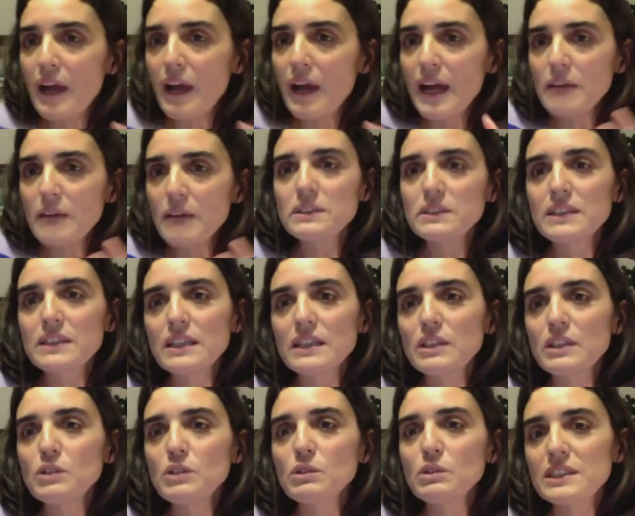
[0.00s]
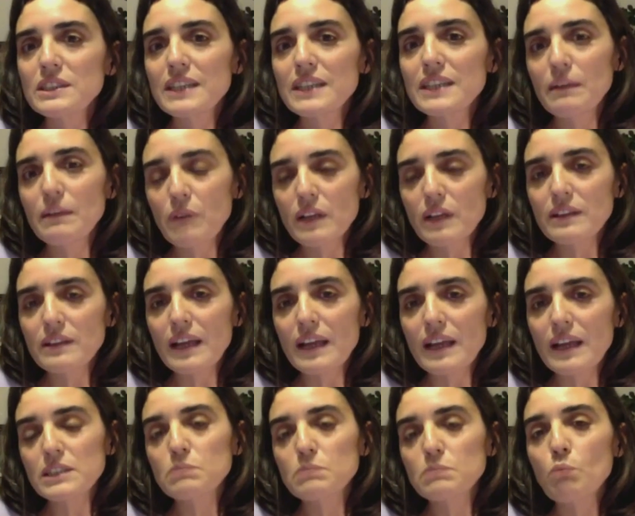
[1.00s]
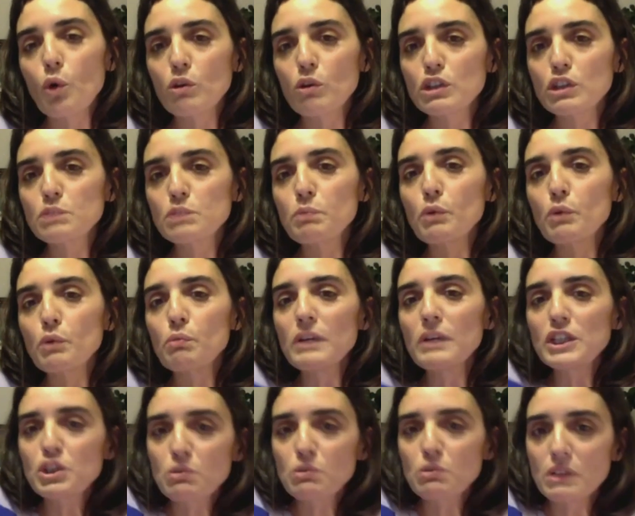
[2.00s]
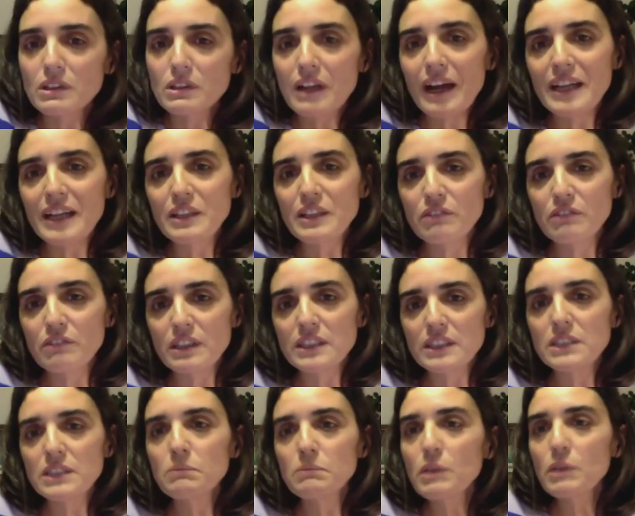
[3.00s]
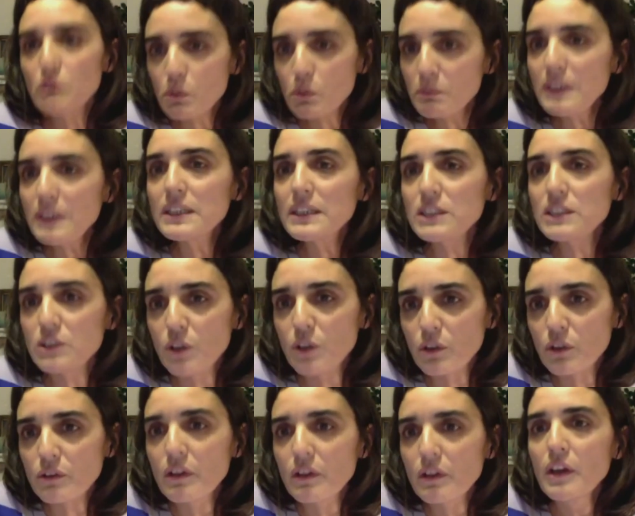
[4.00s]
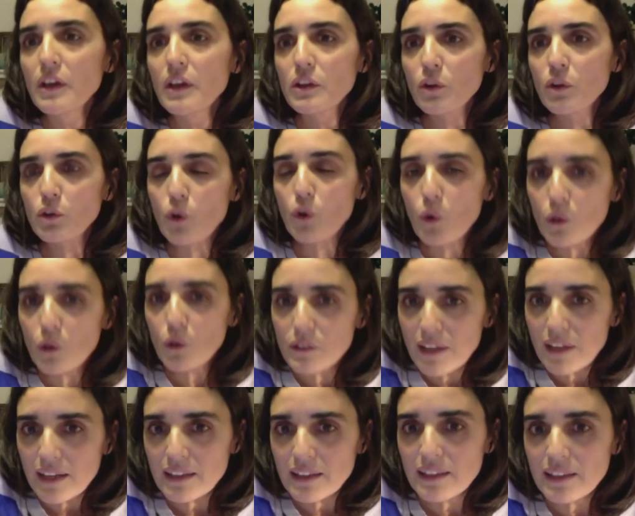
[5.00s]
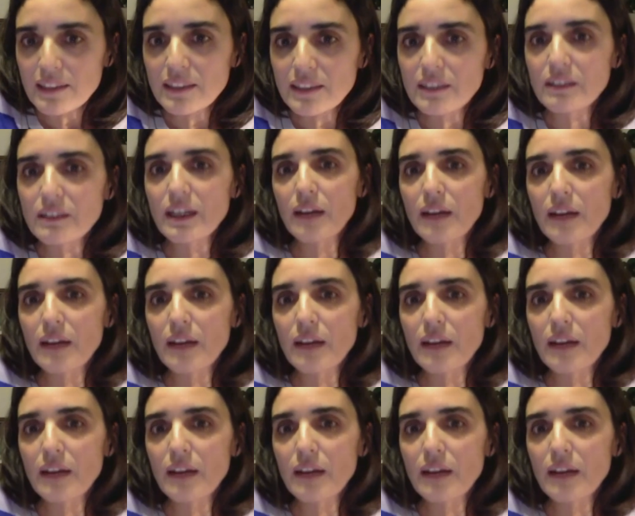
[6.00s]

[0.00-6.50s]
Perhaps then you would say, well, that's more a spiritual kind of religion. But to me, it's not all that clear.